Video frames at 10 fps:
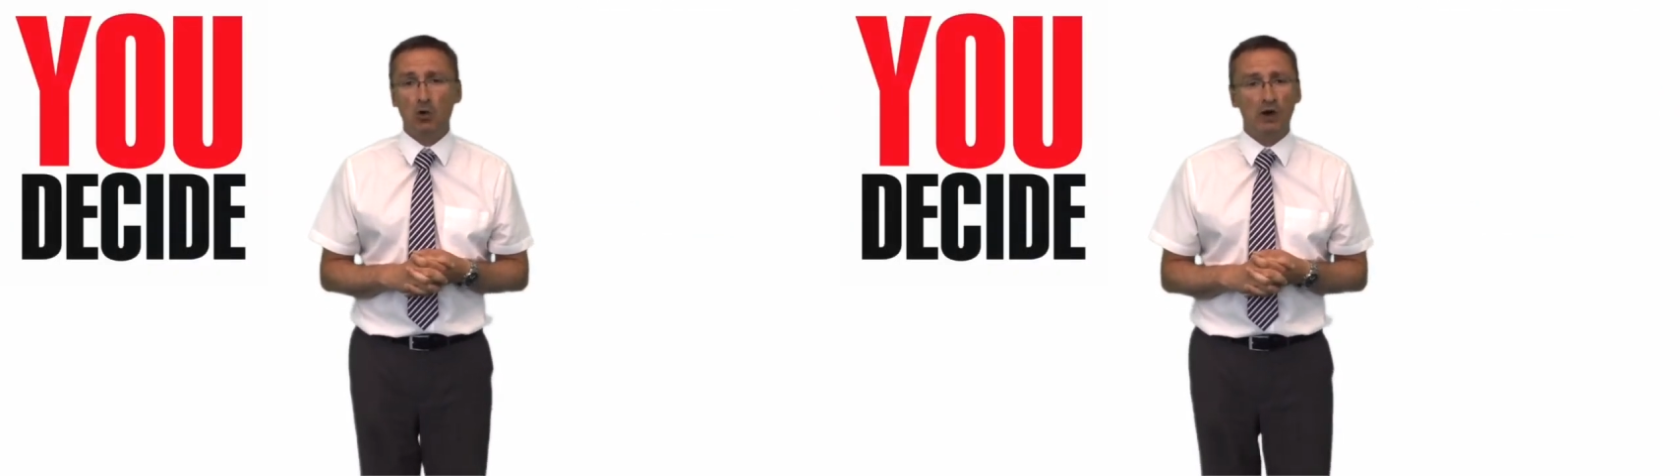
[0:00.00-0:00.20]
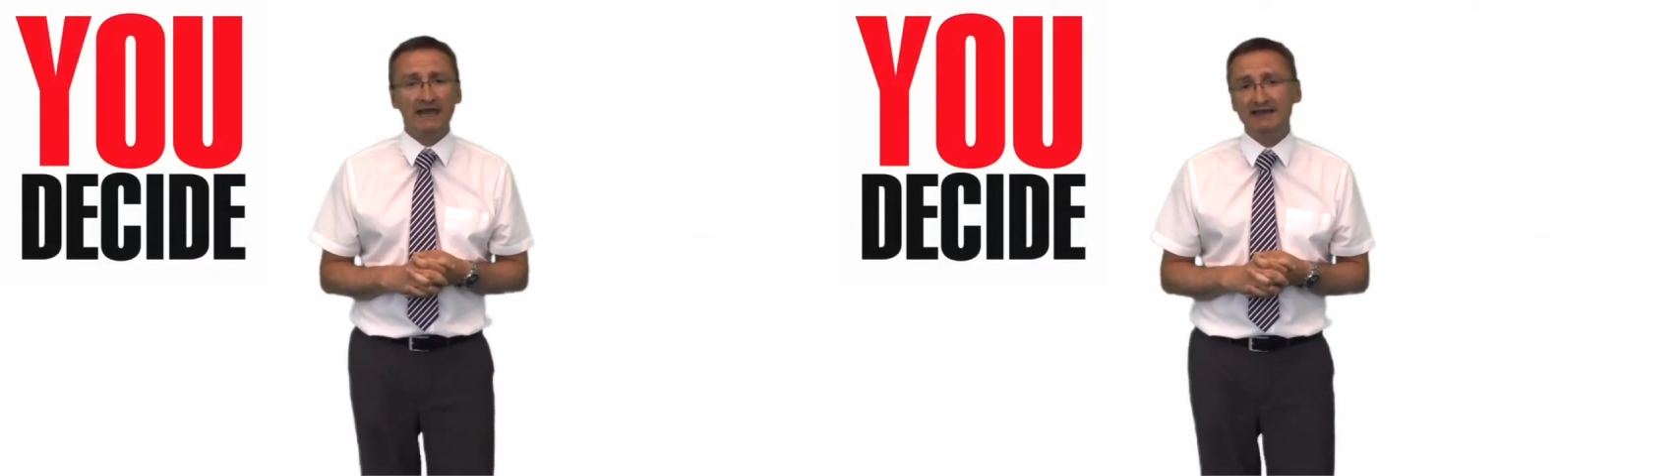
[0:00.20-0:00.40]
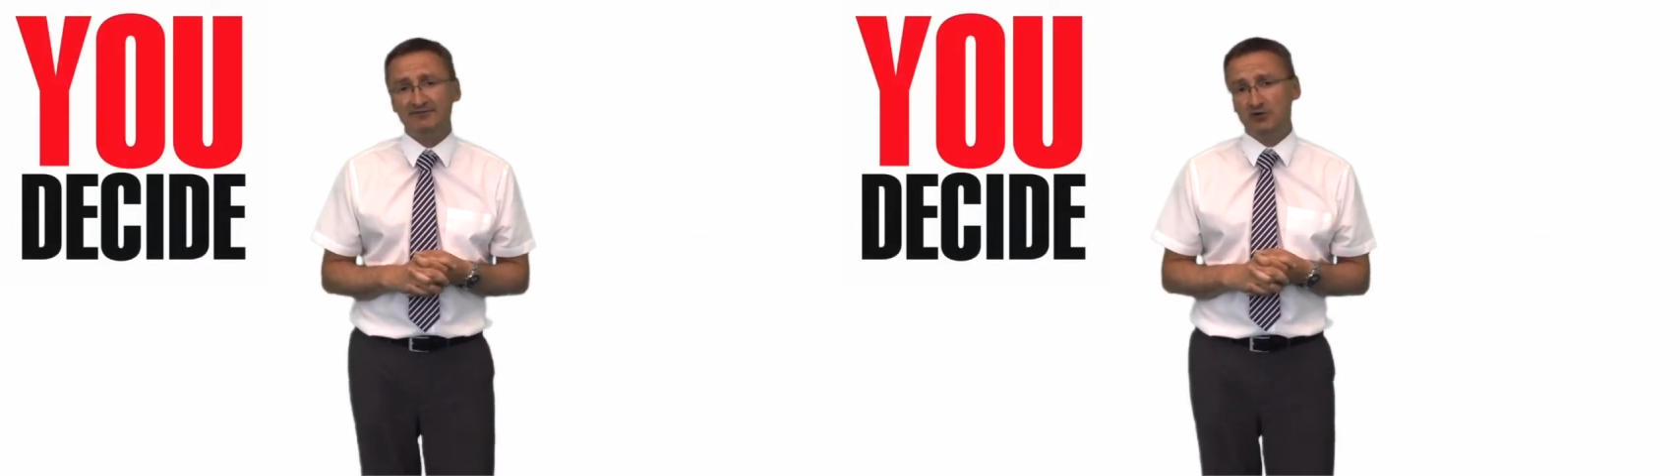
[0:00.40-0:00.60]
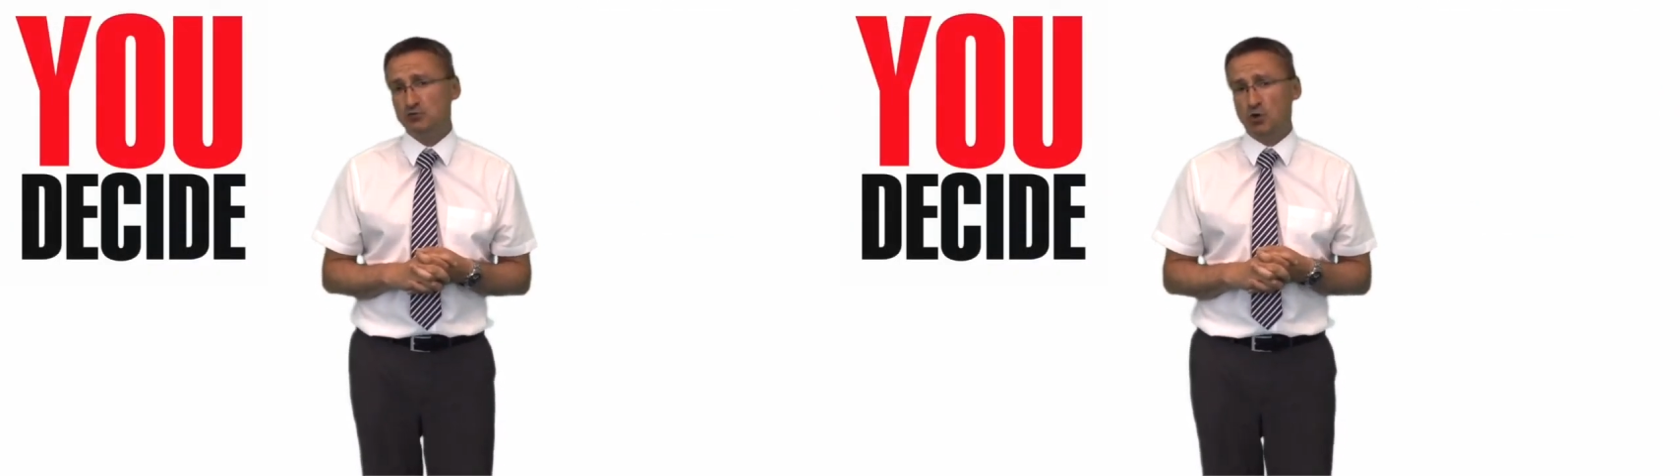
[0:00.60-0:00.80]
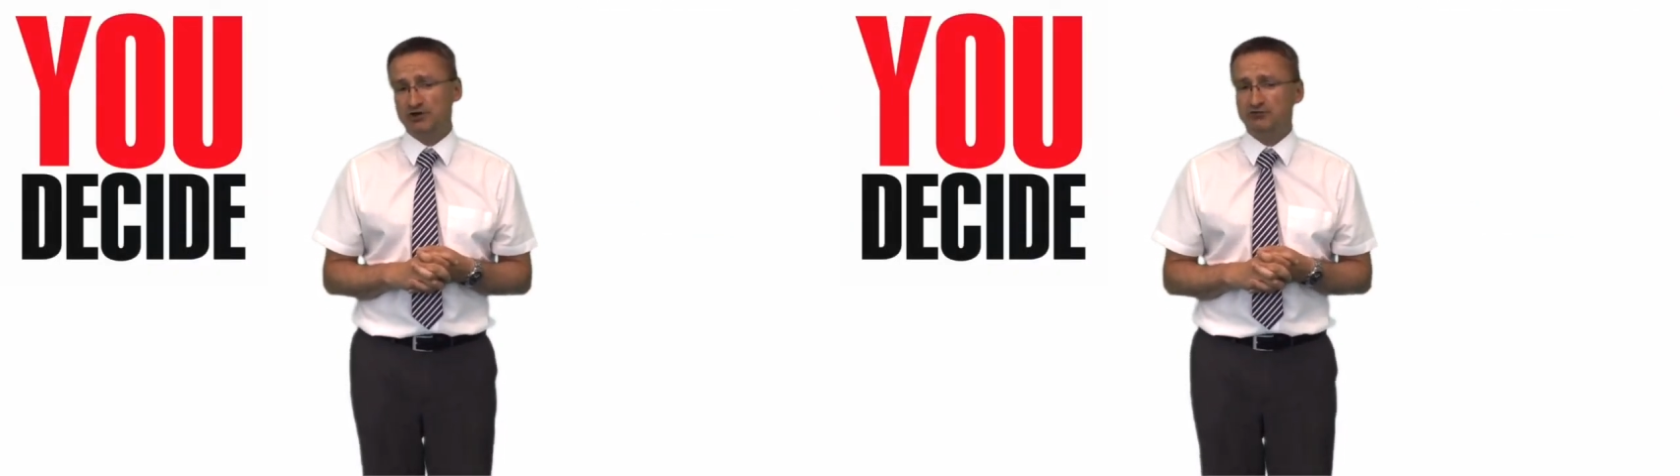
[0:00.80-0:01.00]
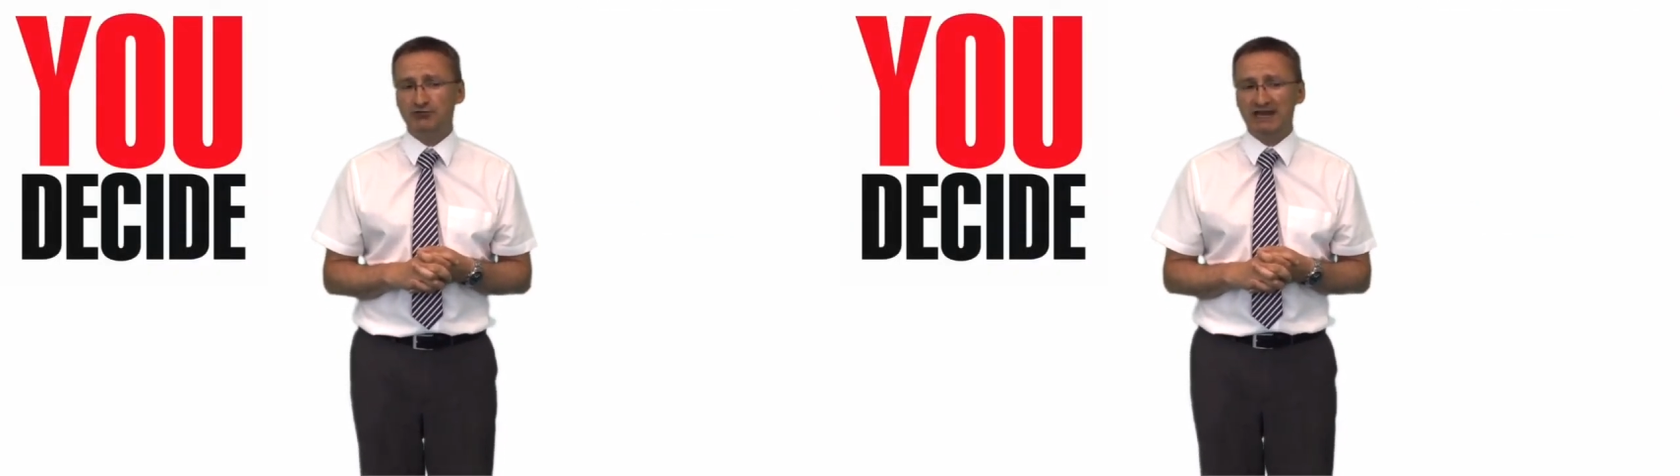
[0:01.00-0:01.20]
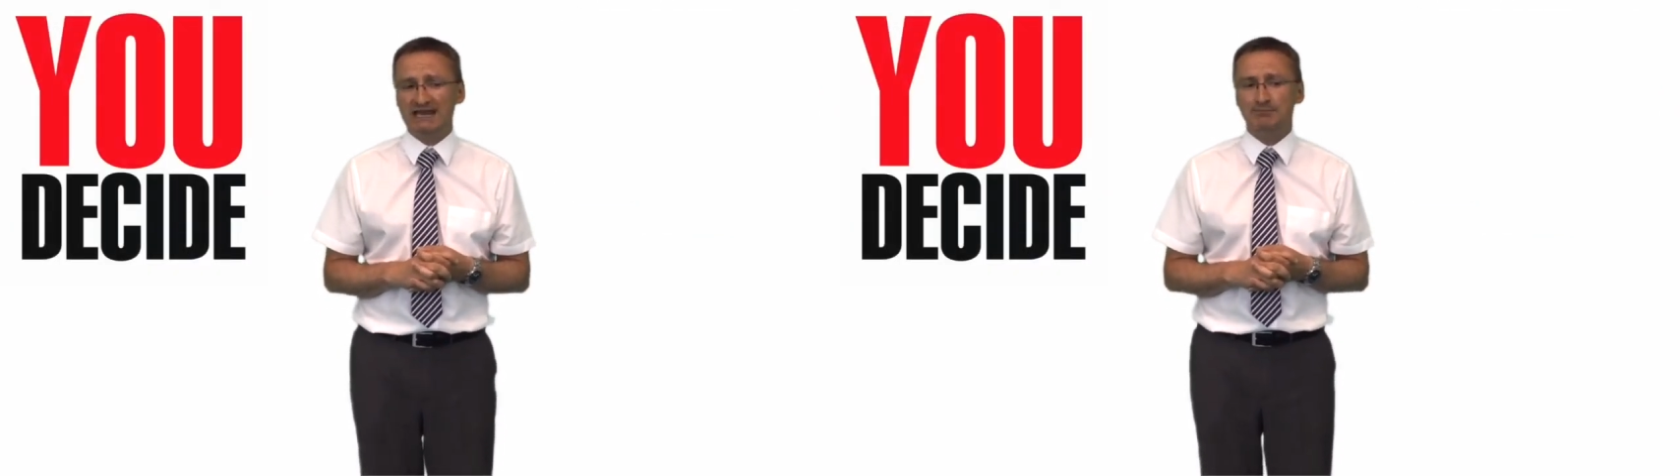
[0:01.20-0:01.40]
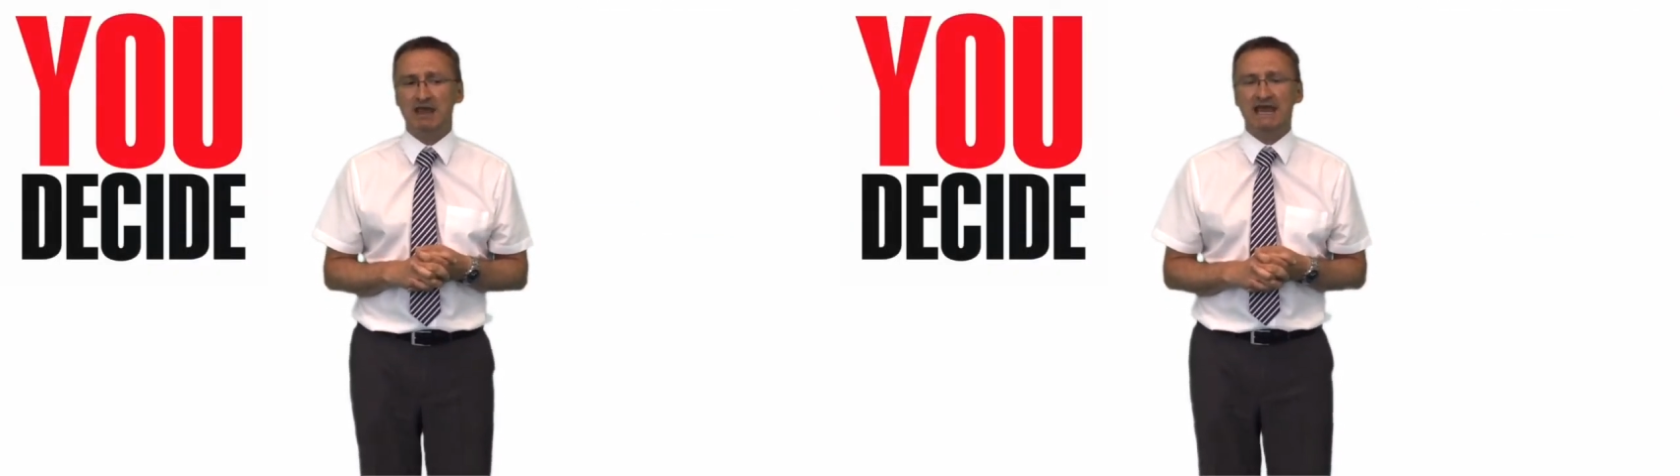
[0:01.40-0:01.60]
or even what you
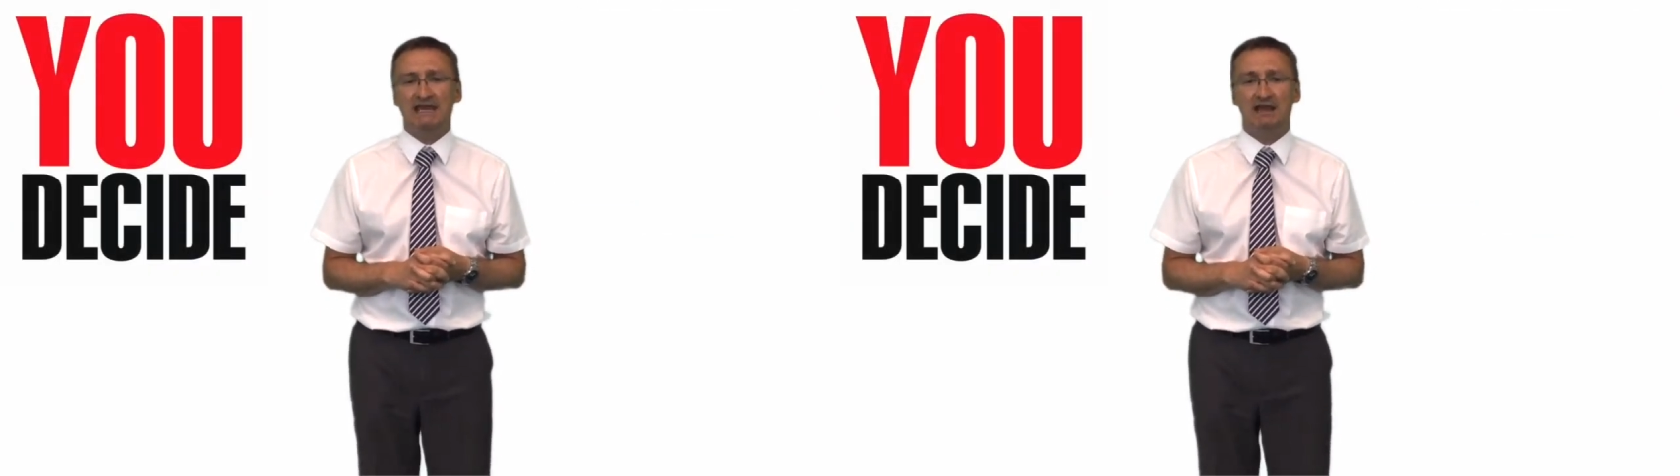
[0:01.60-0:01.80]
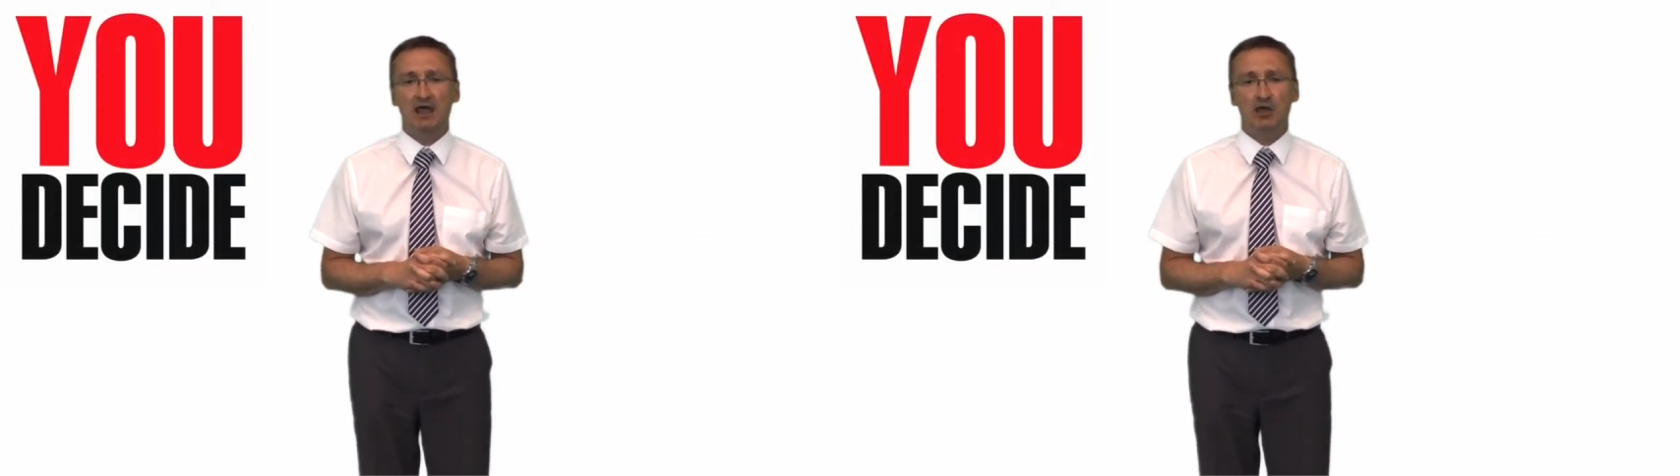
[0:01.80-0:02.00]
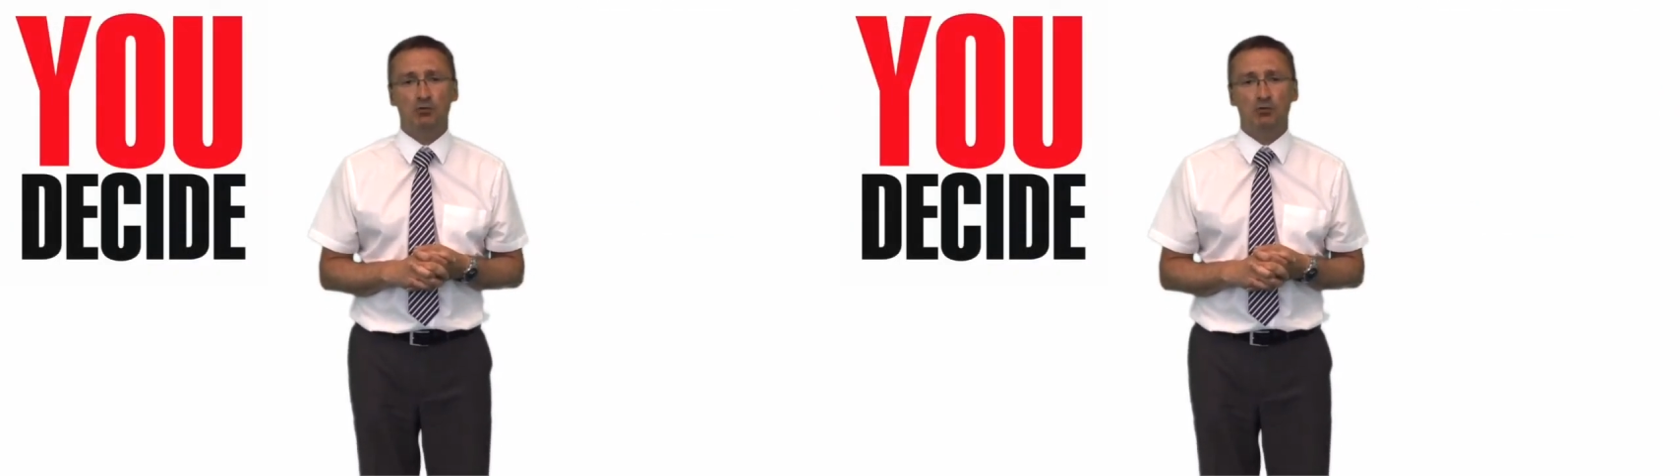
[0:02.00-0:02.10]
really mean